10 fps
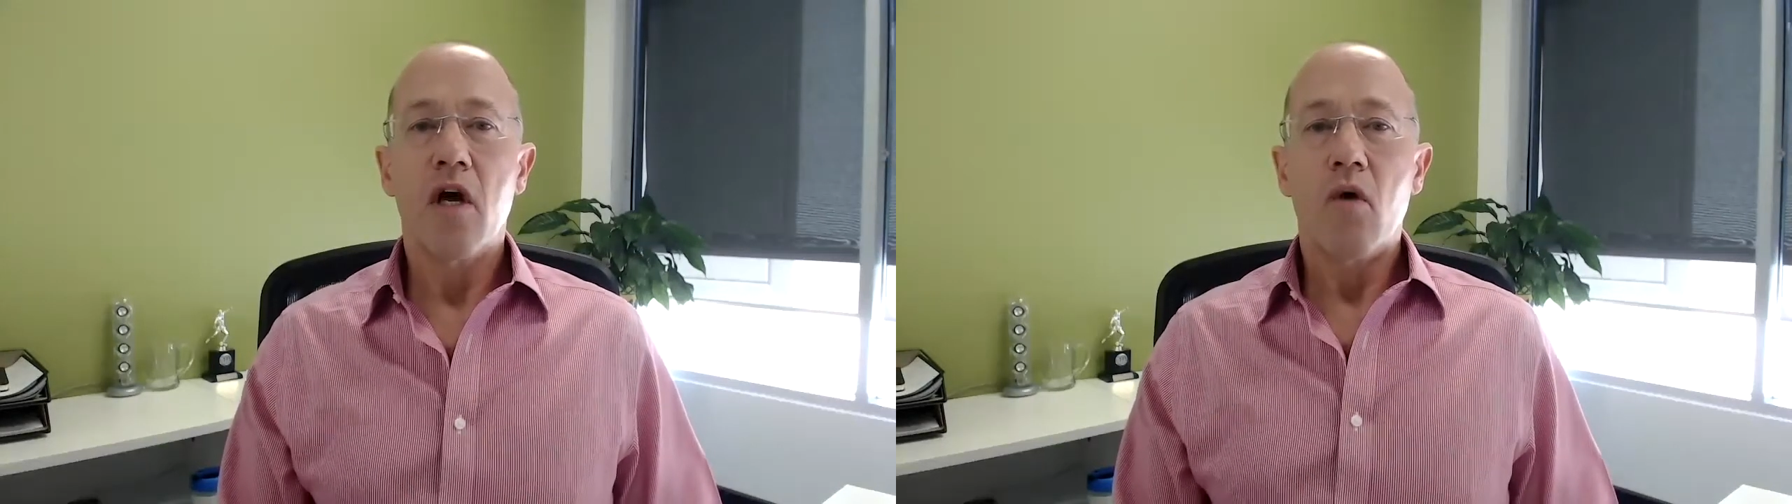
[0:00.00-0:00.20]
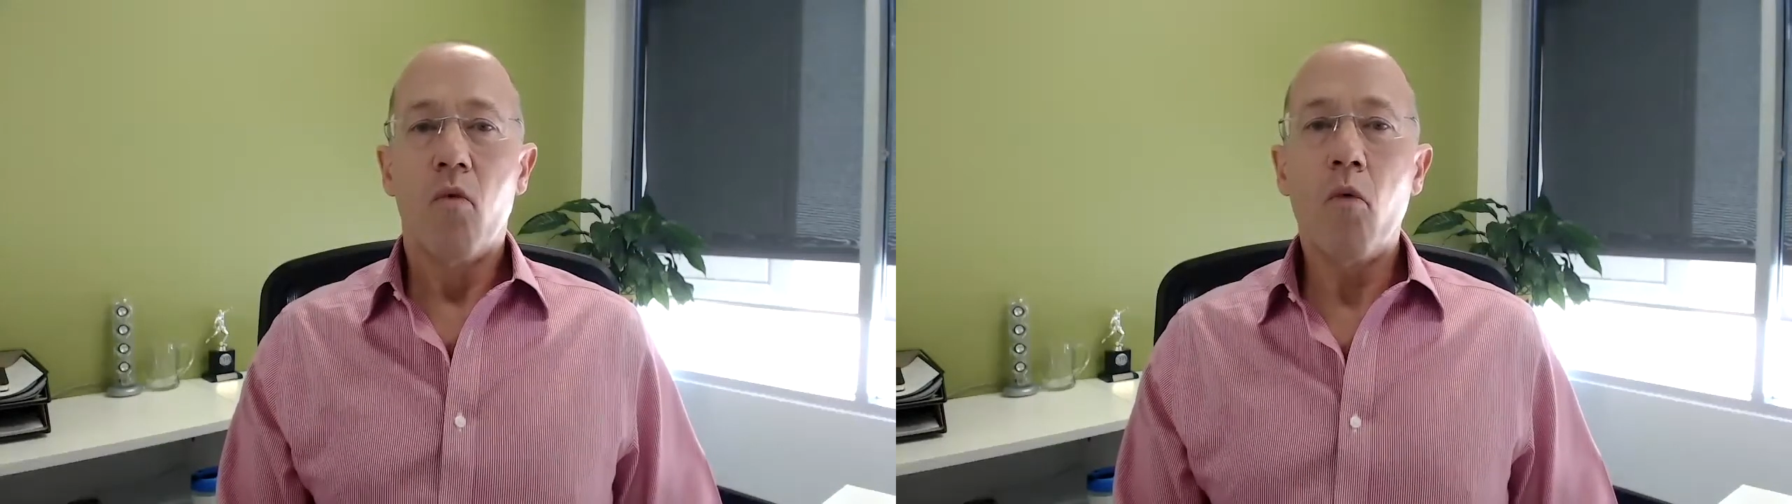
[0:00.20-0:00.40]

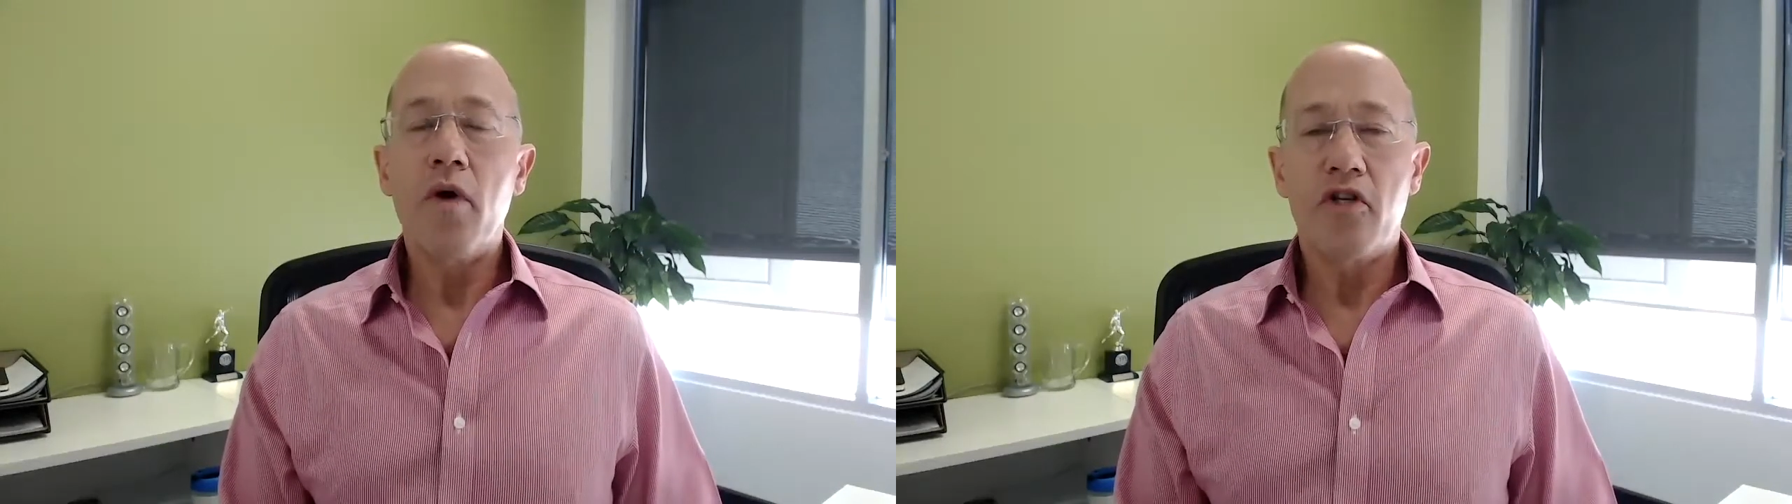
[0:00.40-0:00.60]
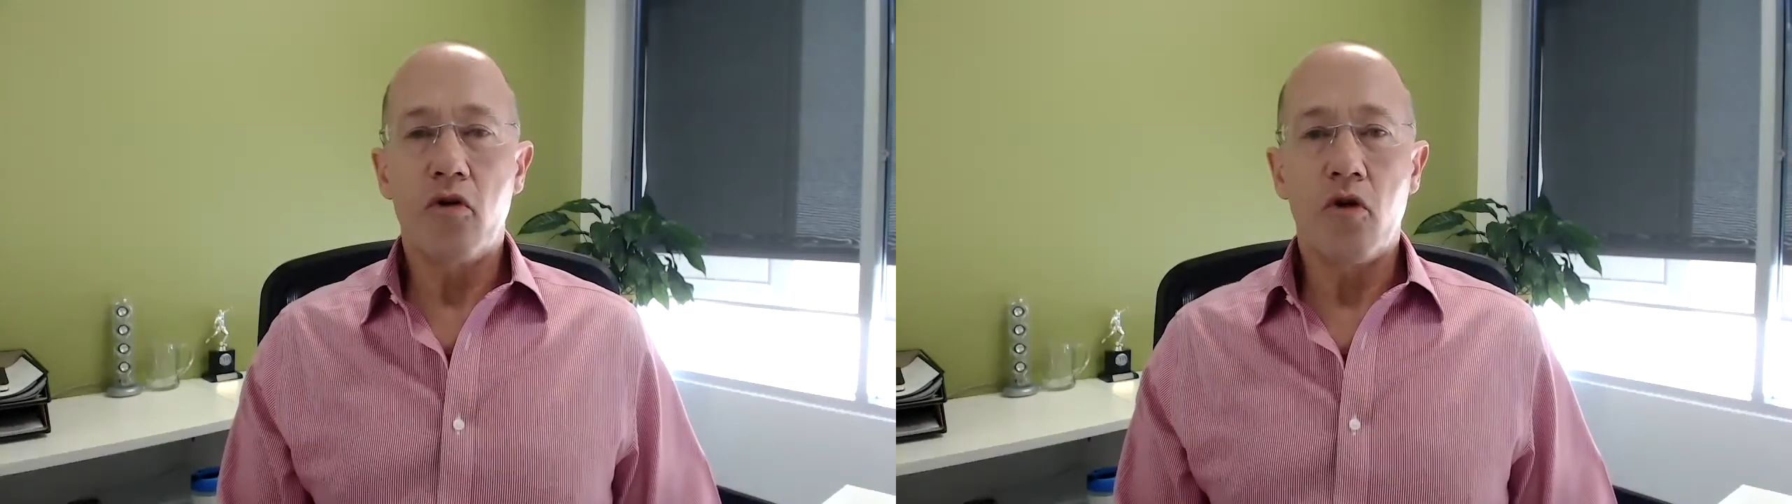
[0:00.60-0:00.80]
What we
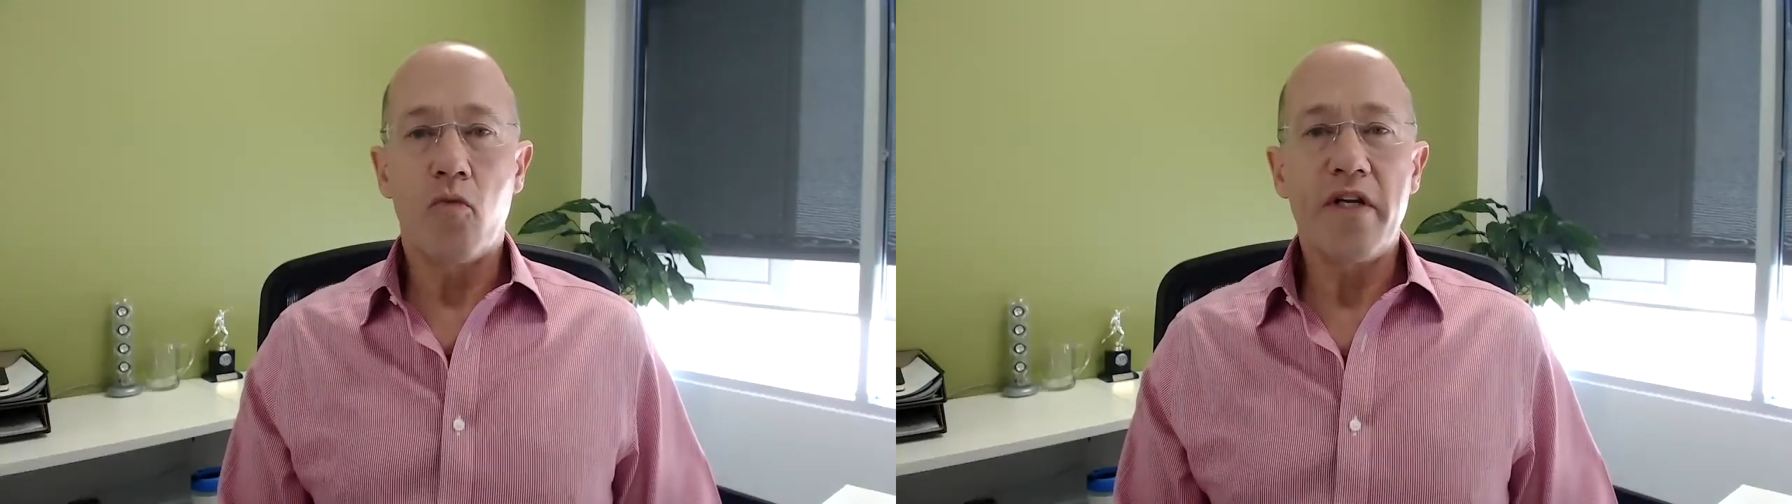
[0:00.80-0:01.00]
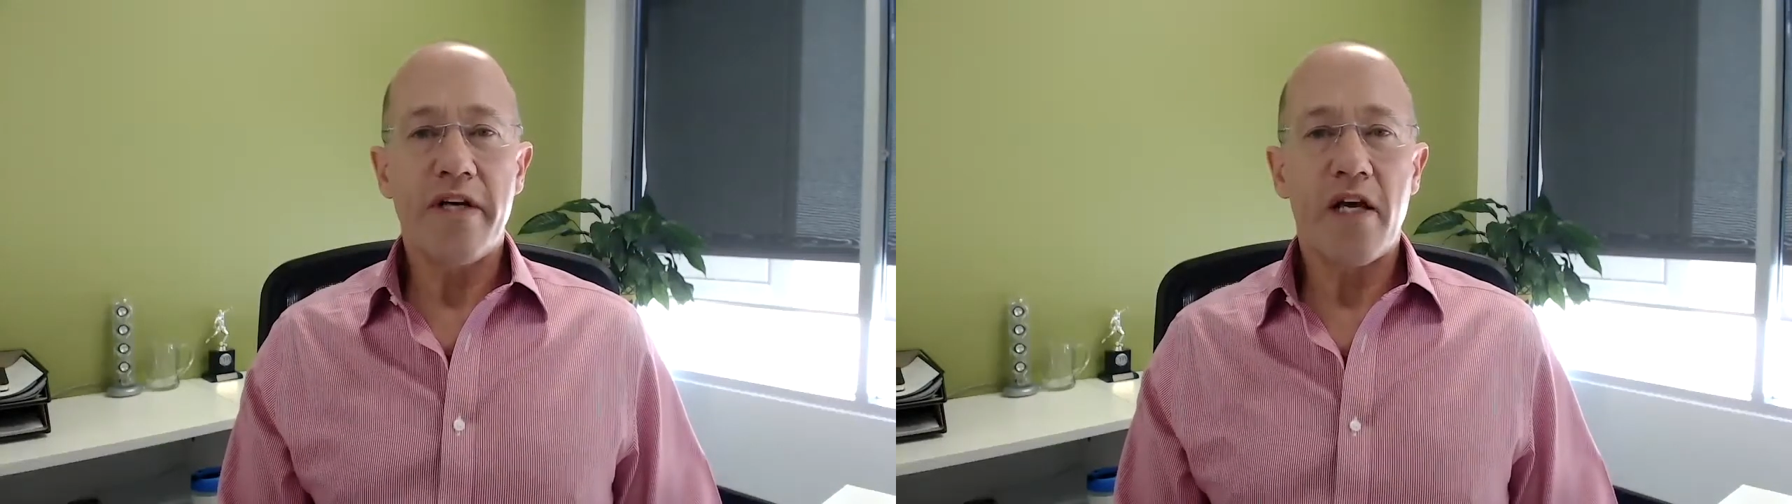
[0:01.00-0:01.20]
do is
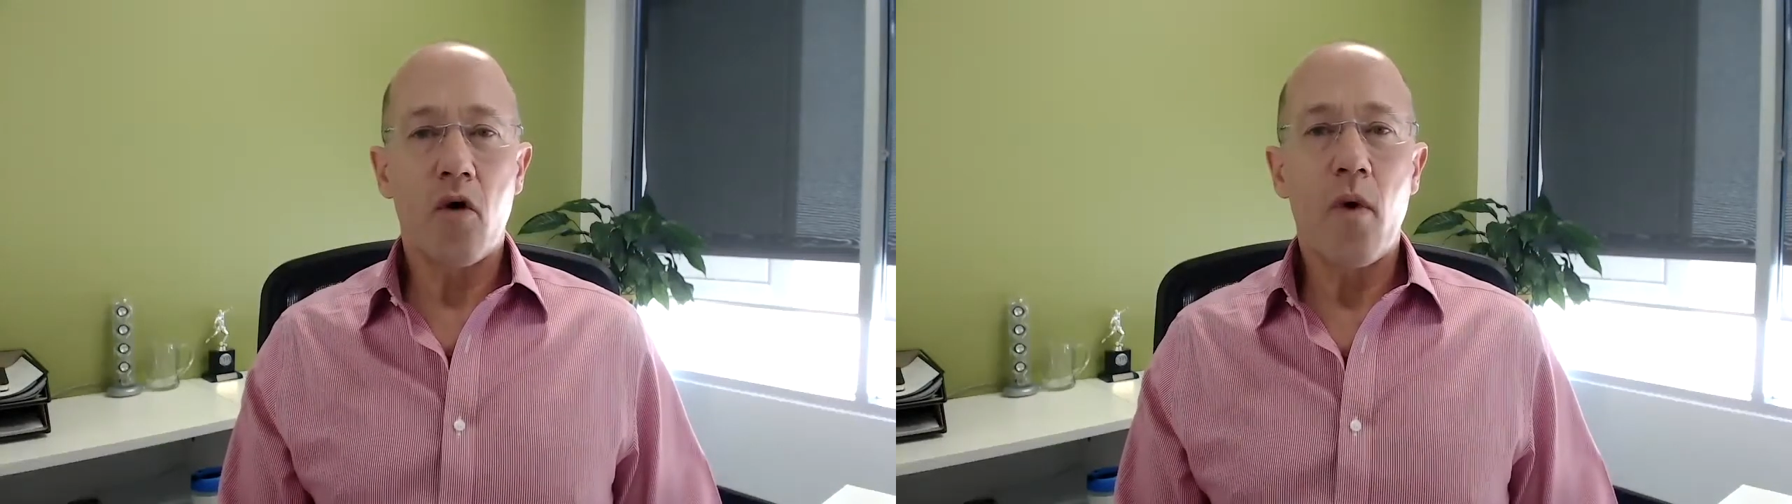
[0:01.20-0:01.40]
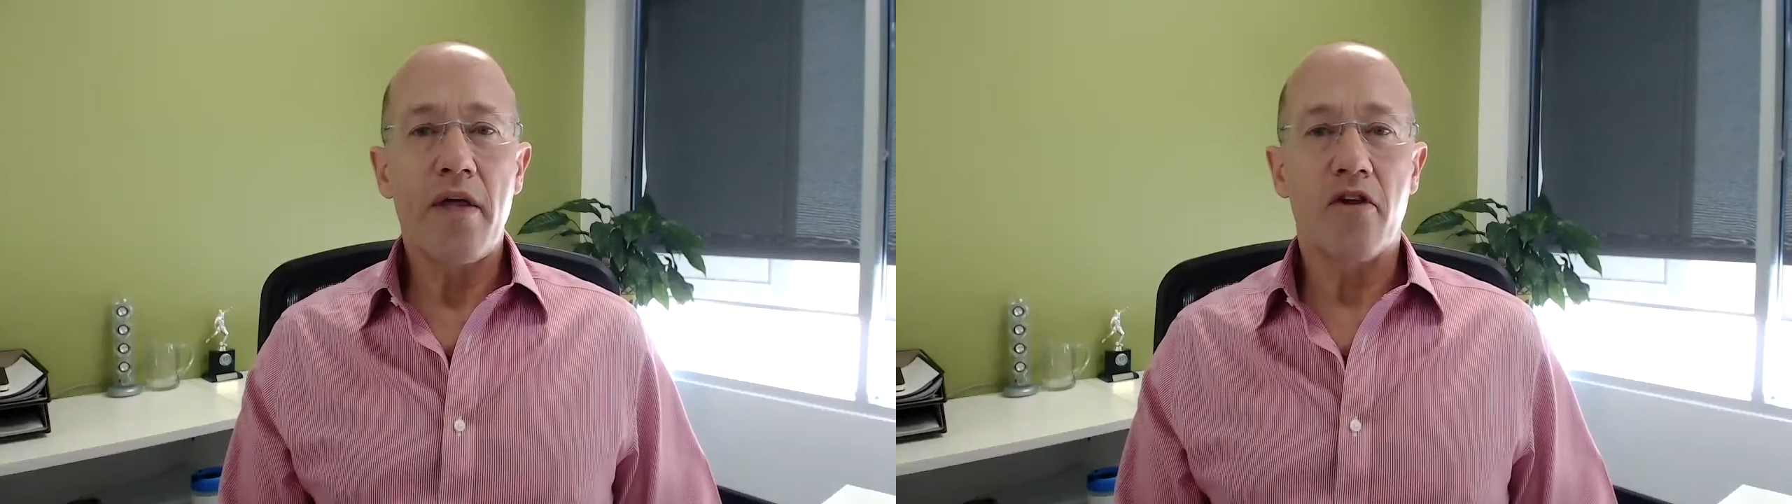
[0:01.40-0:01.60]
we take away the